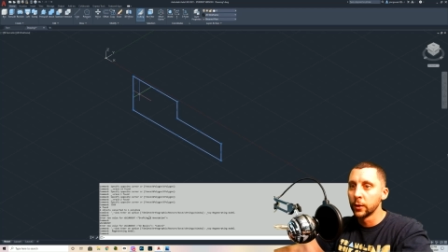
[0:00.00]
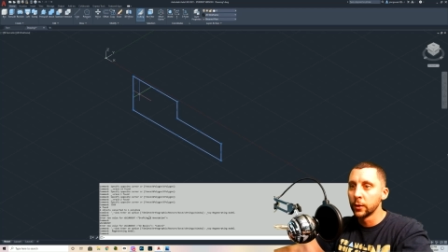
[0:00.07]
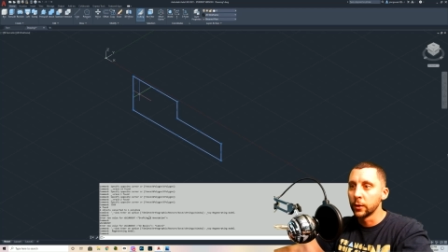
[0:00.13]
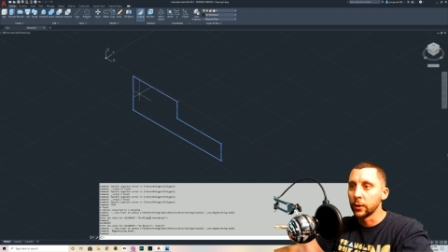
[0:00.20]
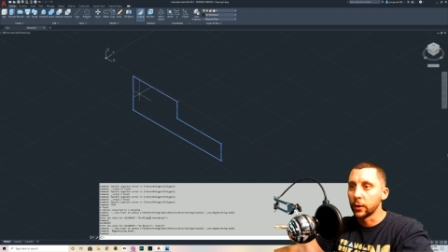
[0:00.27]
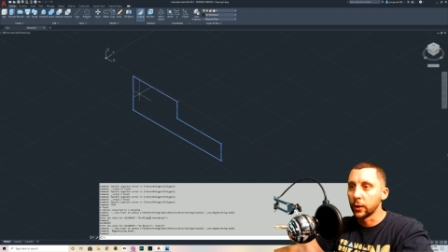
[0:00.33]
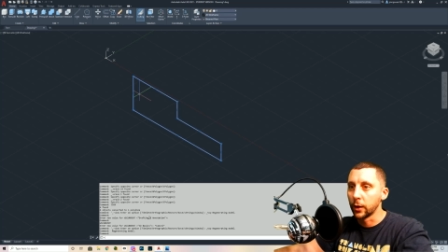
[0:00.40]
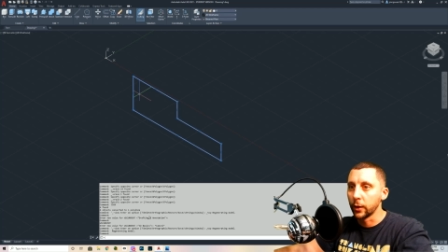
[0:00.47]

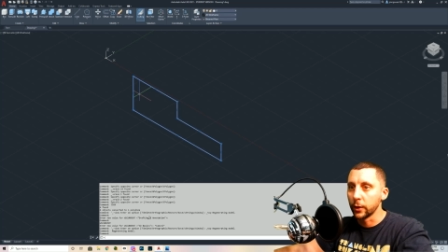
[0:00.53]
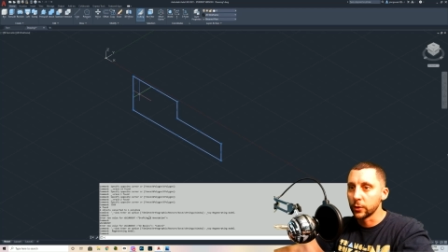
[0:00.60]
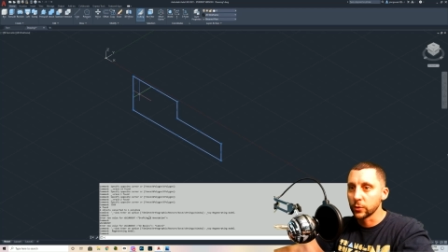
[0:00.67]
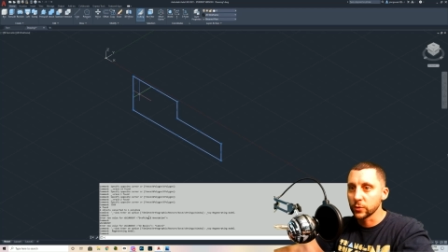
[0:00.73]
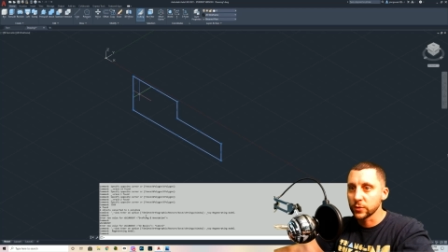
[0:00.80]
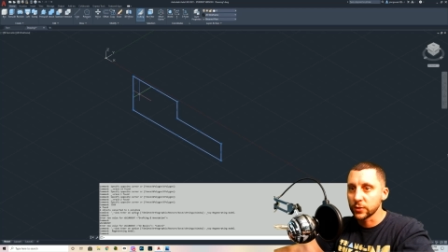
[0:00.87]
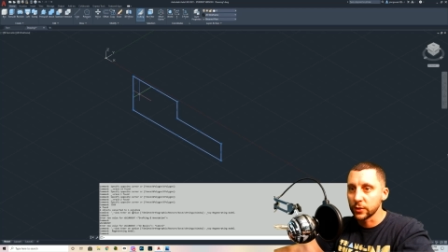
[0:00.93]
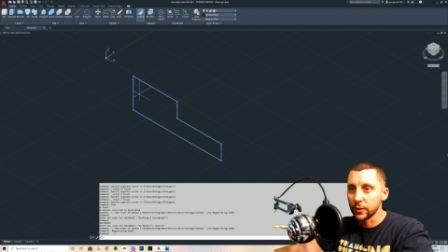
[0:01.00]
Uh, and you'll
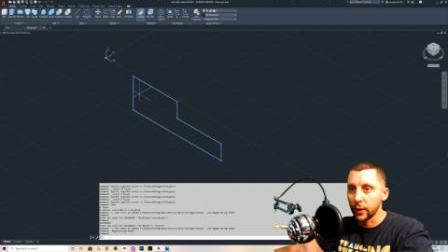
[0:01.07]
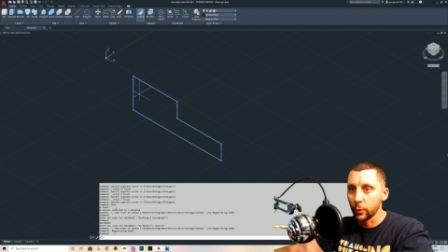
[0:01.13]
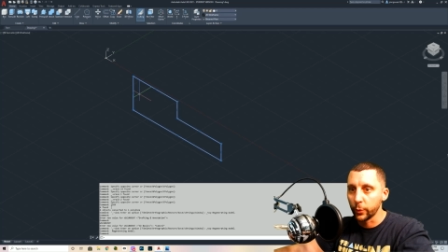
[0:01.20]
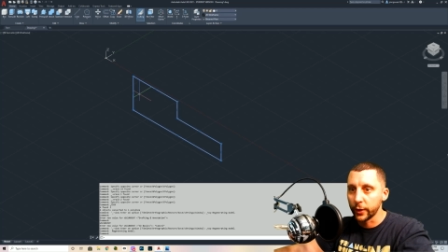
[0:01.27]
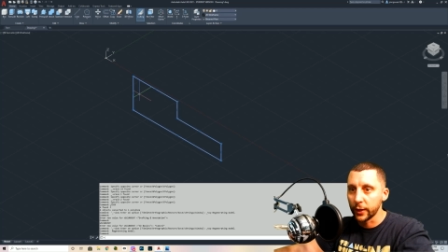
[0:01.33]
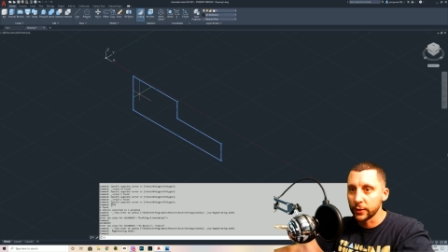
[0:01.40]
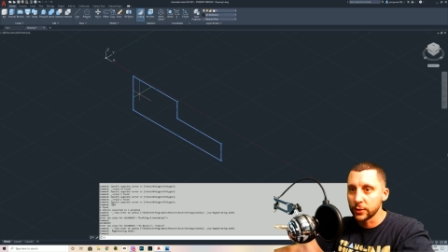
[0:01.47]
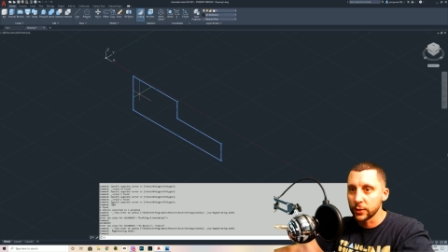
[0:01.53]
see that when
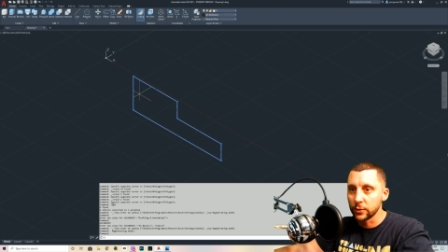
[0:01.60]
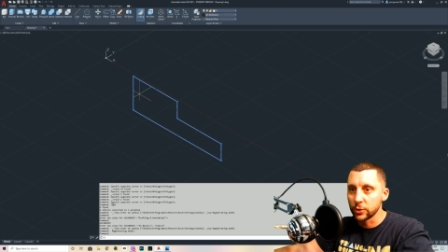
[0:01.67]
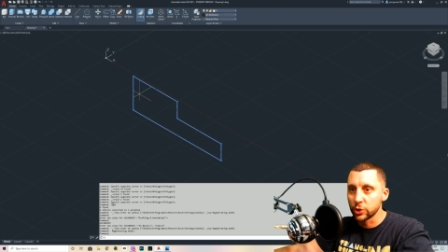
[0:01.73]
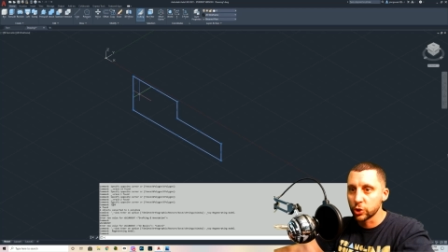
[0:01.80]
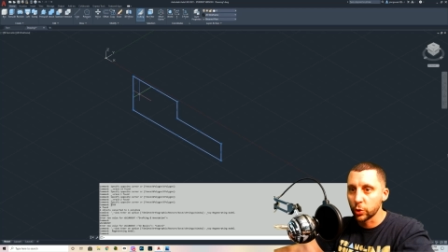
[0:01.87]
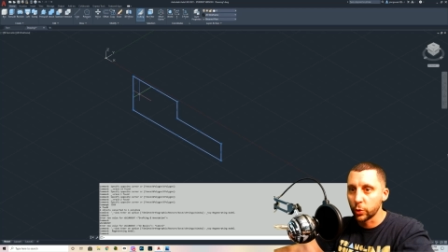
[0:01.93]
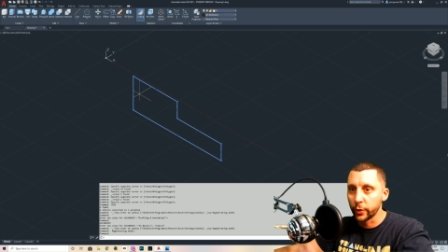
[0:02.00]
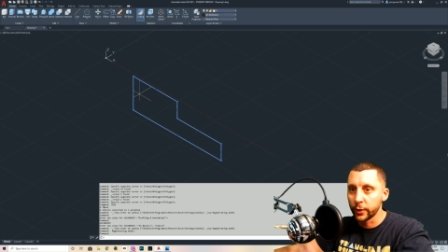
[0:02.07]
I did the
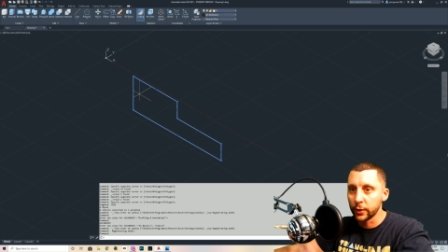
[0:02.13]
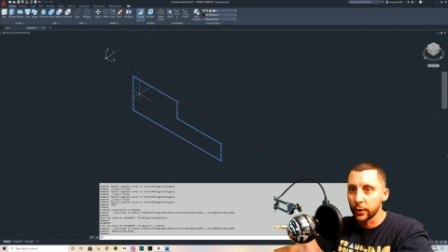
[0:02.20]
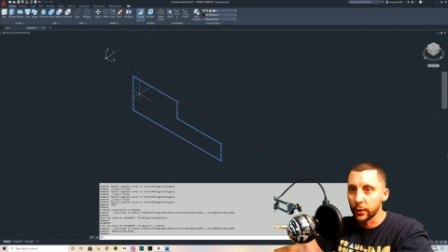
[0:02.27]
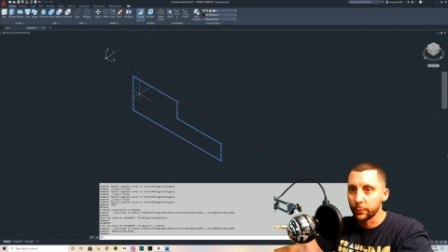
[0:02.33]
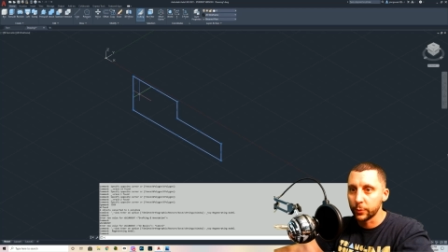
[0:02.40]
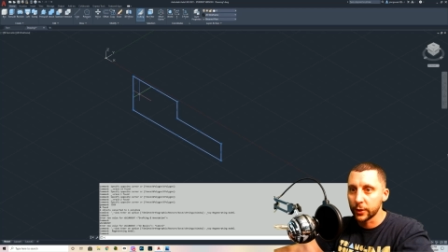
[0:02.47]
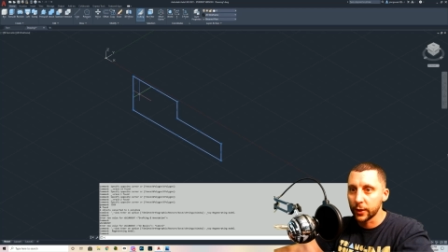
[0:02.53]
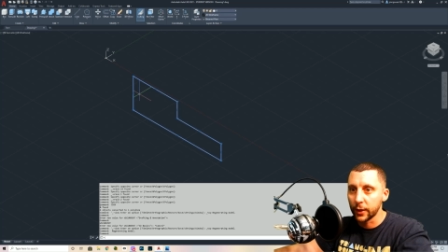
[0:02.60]
join,
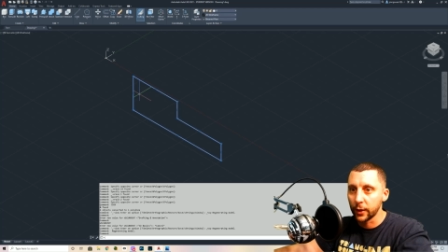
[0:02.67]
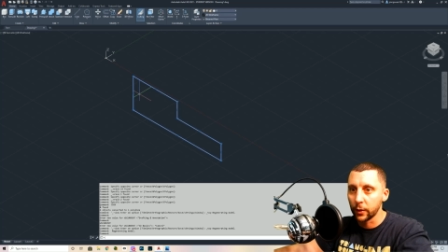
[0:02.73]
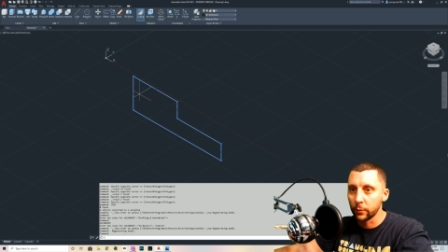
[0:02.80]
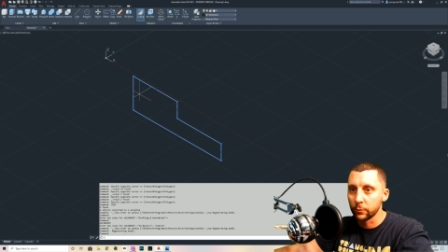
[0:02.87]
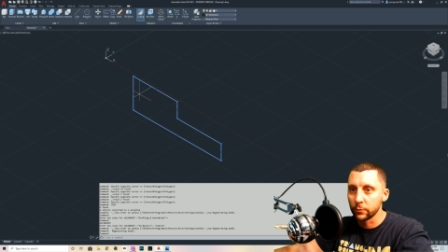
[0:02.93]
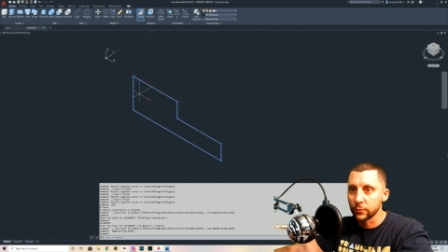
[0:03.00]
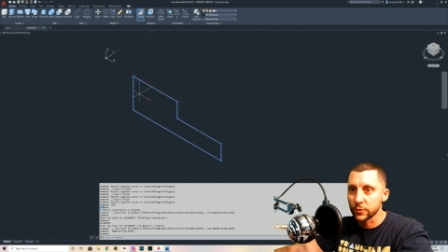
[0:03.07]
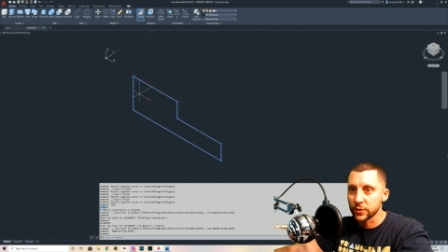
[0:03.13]
it
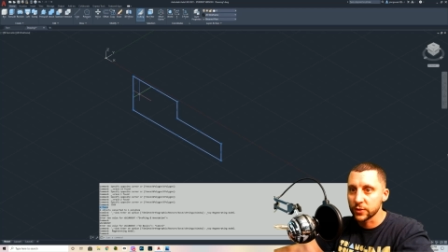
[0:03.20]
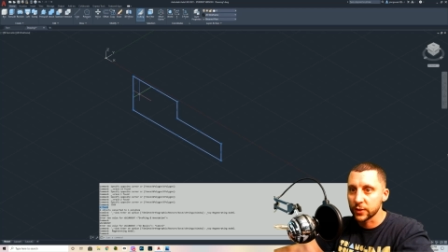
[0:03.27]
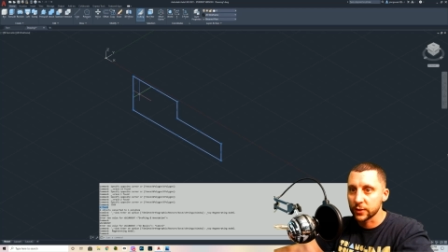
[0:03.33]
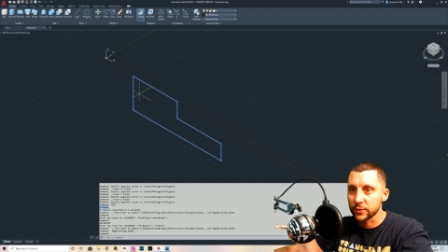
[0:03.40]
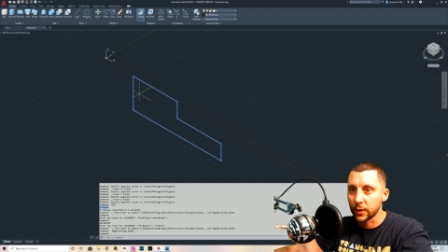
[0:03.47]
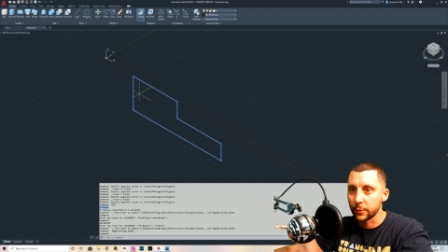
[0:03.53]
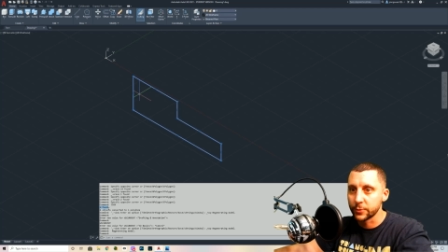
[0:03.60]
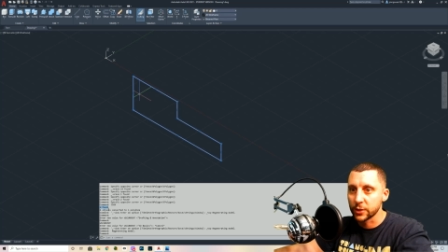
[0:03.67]
became six
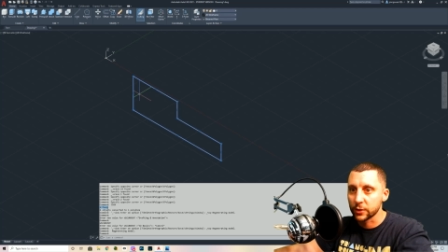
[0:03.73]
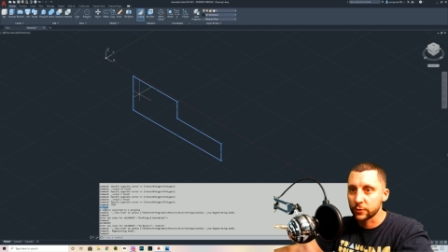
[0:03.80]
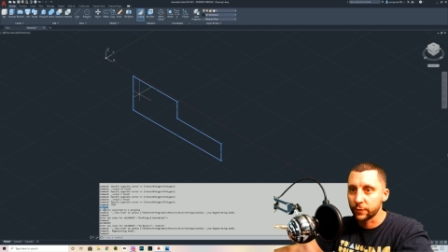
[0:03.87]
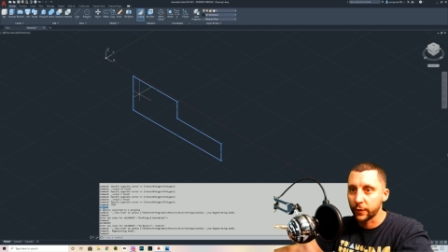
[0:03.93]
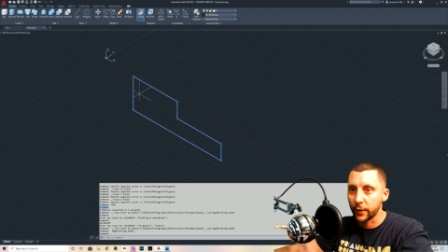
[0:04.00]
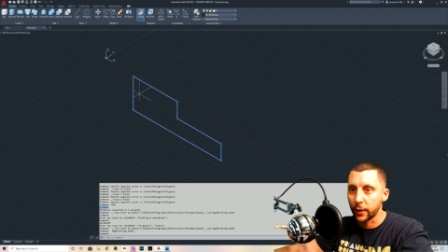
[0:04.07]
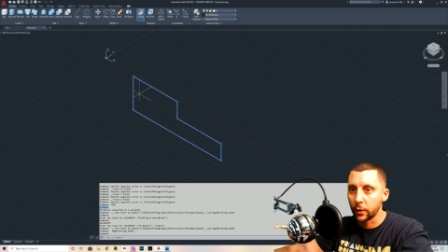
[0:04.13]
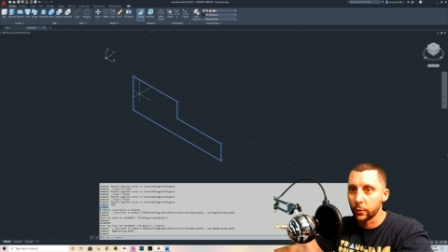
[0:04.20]
objects
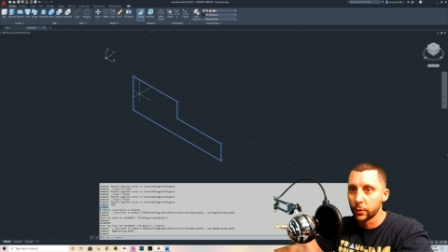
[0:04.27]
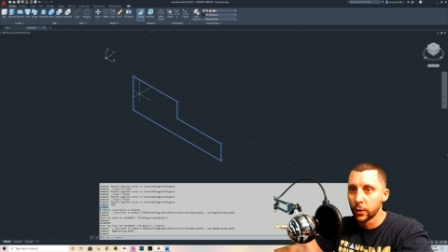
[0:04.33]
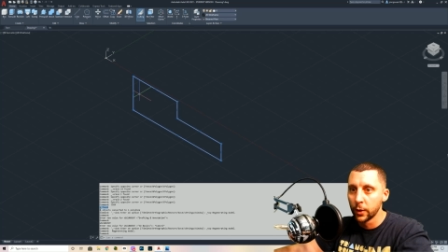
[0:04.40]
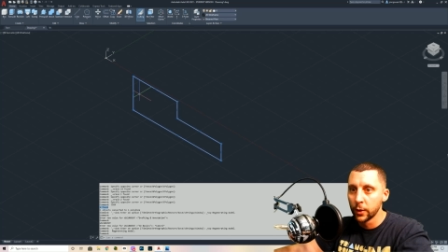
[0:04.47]
found,